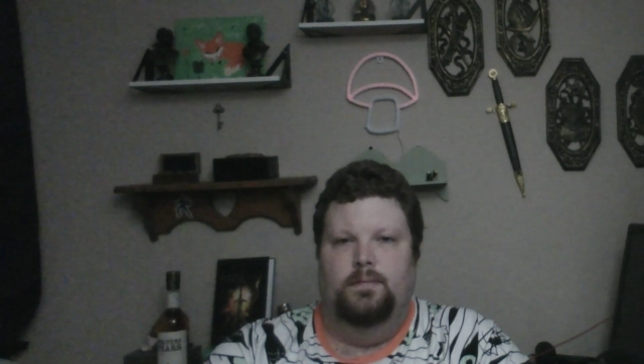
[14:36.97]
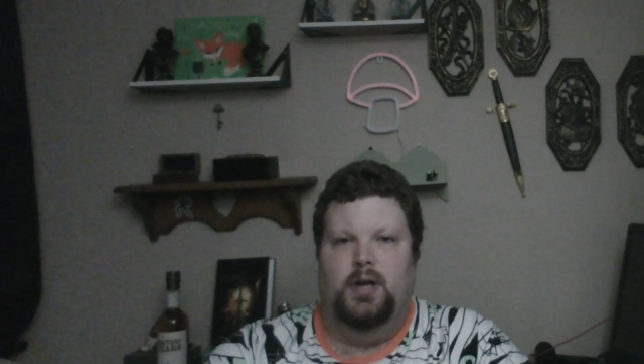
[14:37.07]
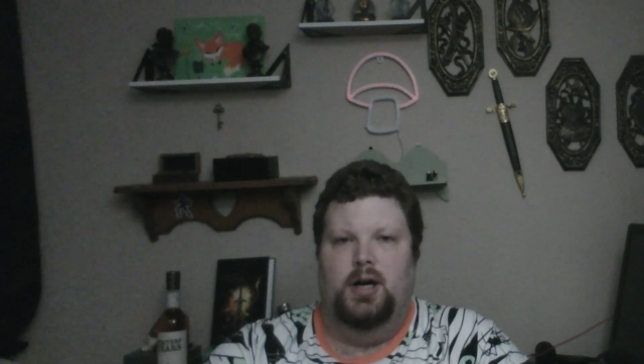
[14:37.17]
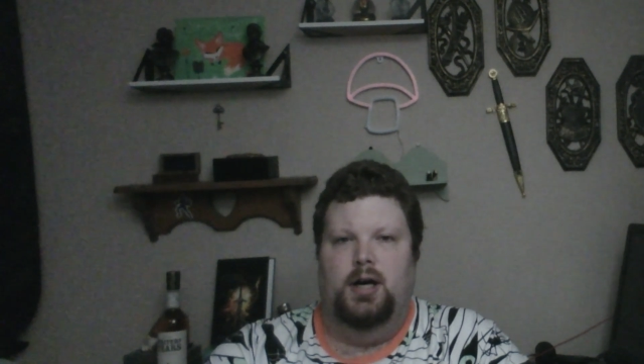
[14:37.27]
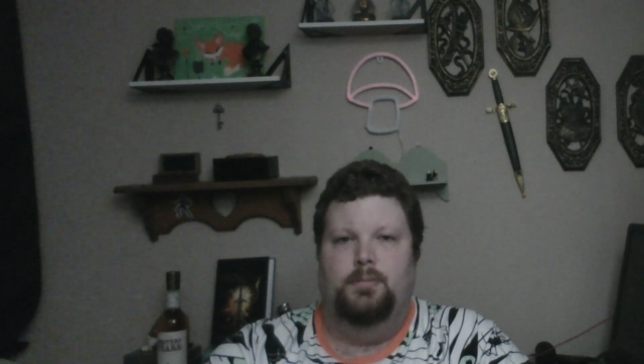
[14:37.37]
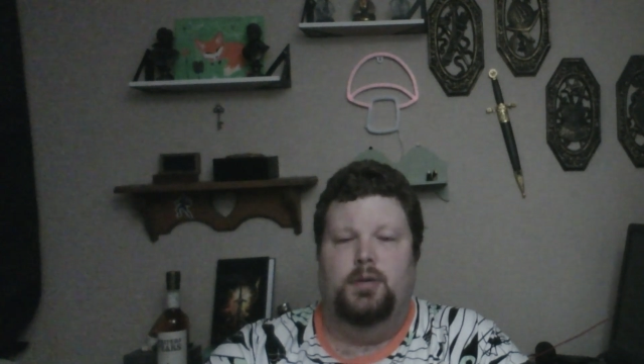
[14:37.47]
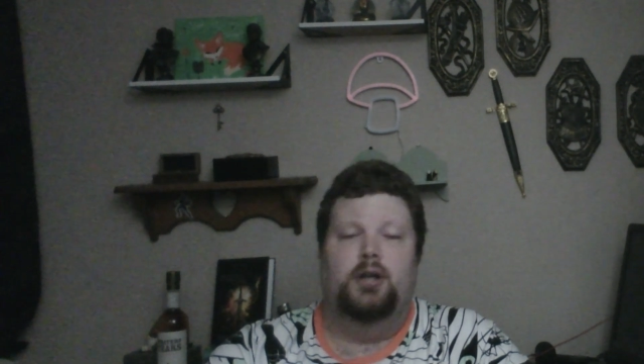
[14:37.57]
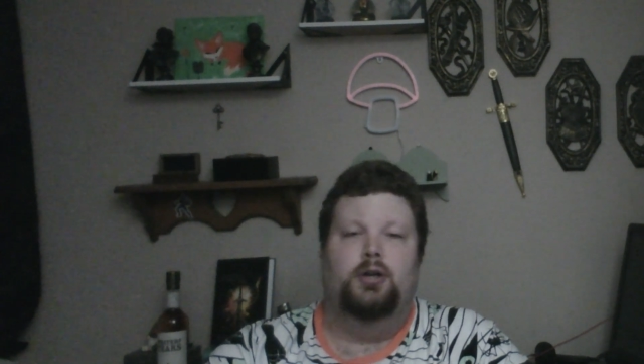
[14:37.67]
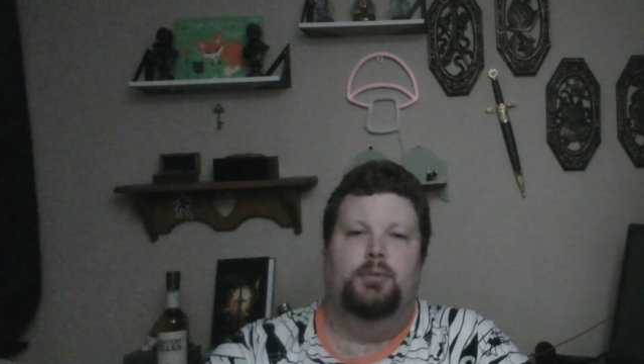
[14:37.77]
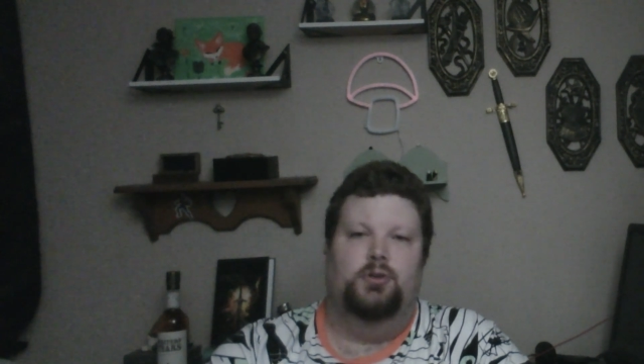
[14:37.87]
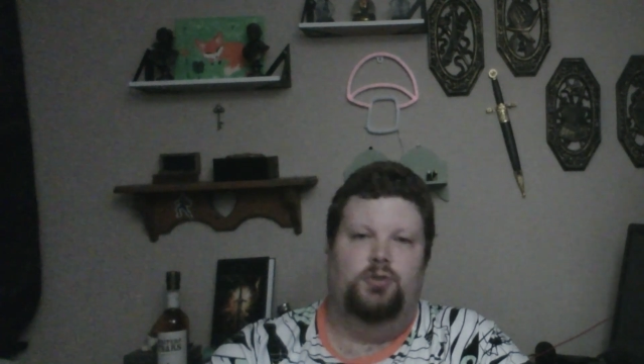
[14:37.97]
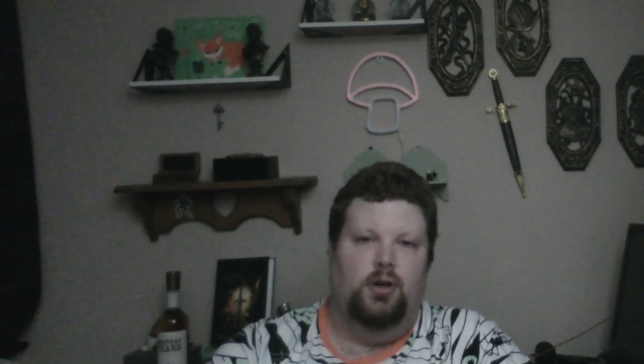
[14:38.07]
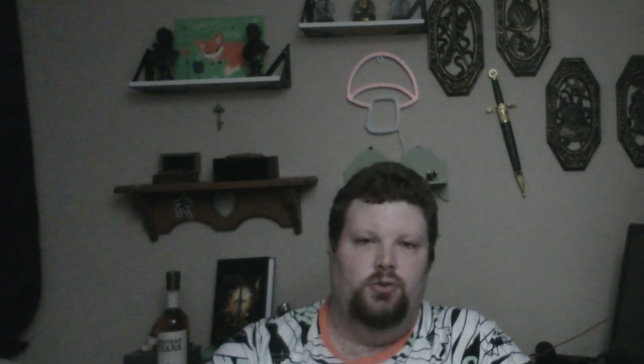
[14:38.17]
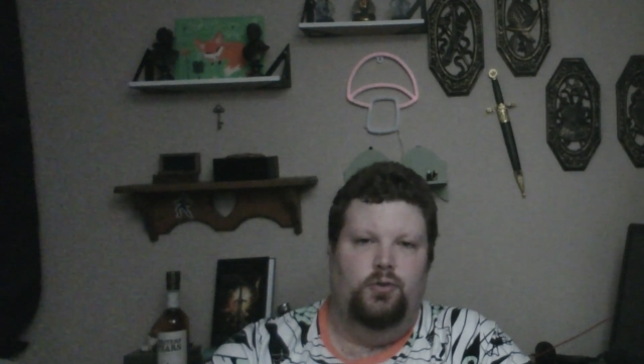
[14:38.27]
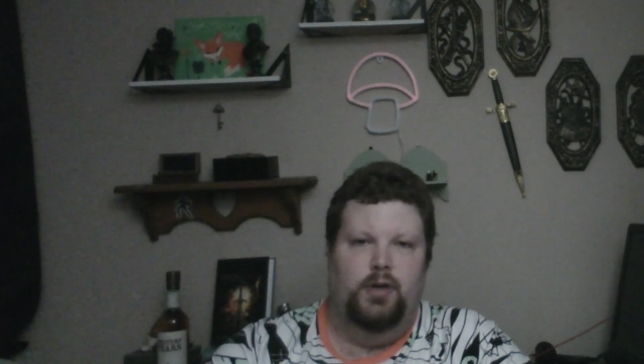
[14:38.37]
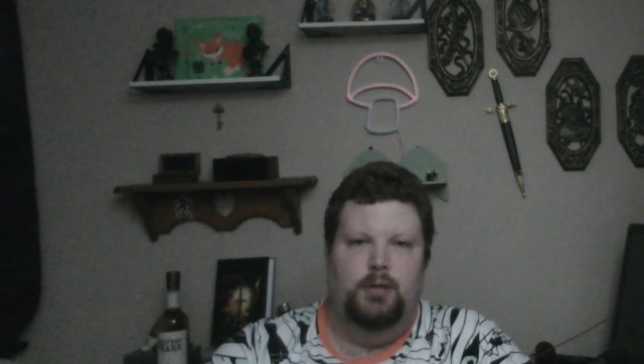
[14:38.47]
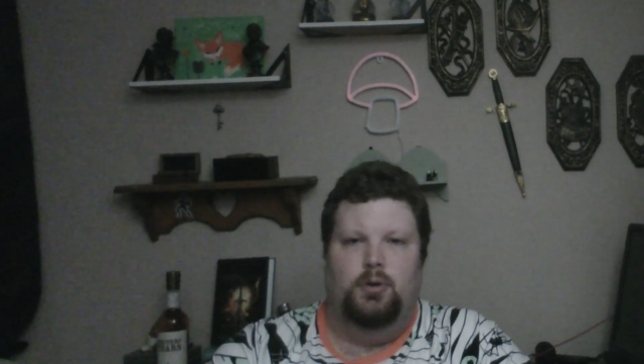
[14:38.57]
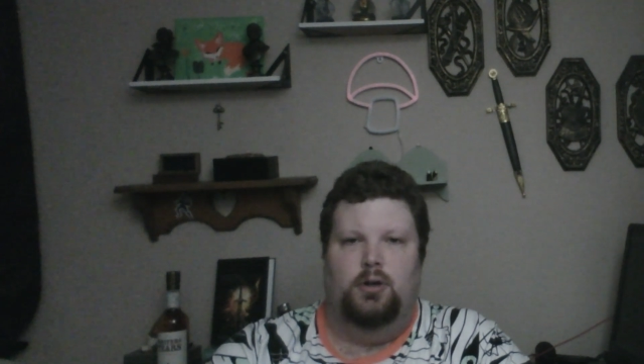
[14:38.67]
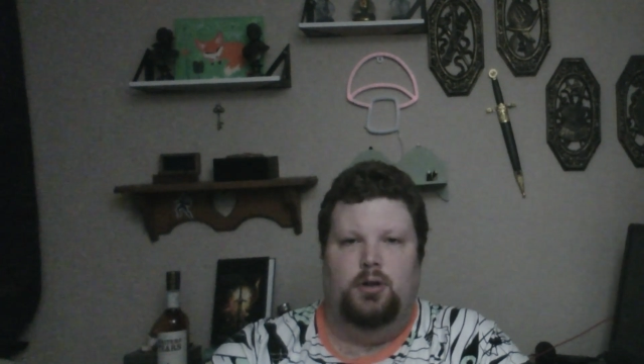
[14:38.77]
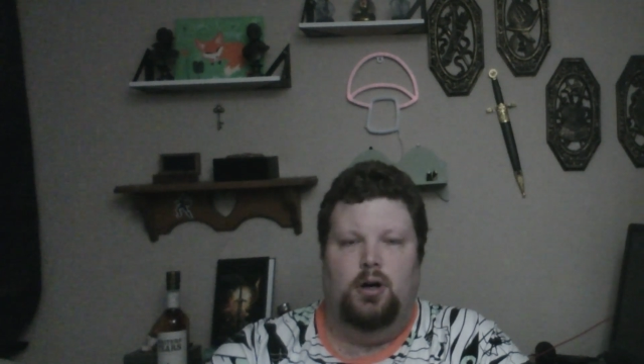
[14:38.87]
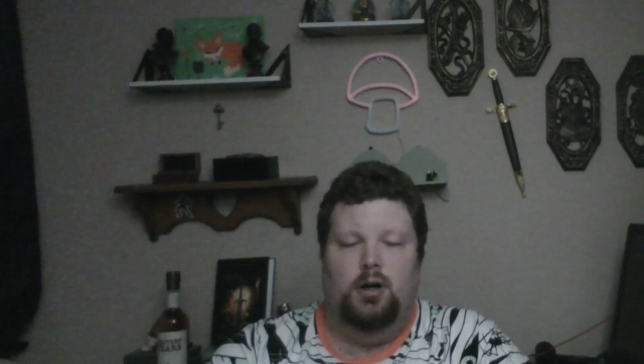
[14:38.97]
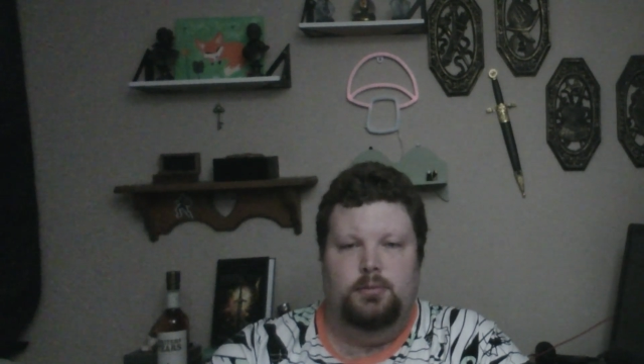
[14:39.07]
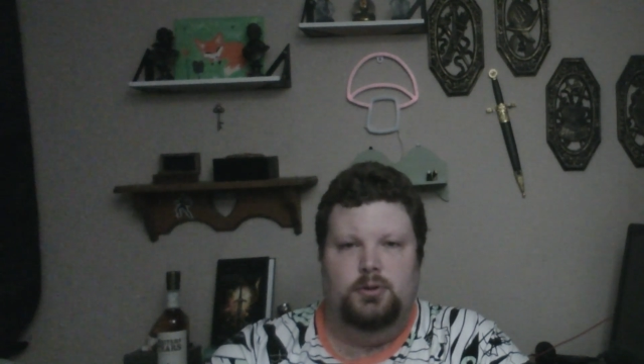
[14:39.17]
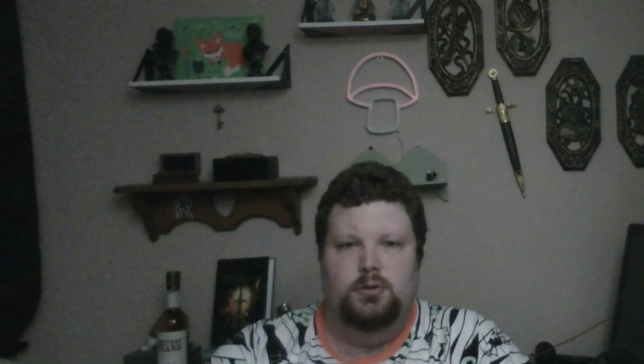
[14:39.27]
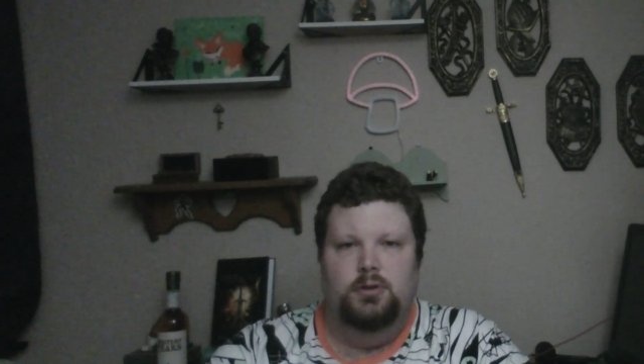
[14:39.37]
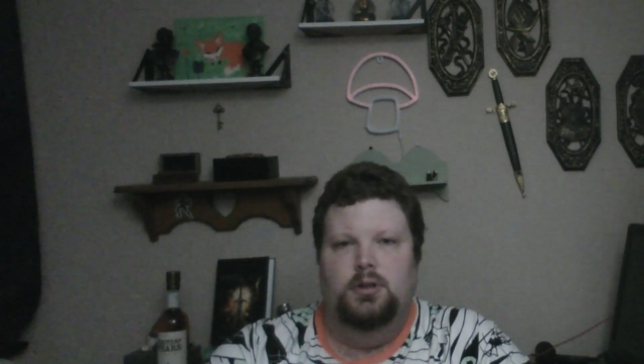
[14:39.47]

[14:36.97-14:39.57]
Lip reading: The audiobook's also available on Audible.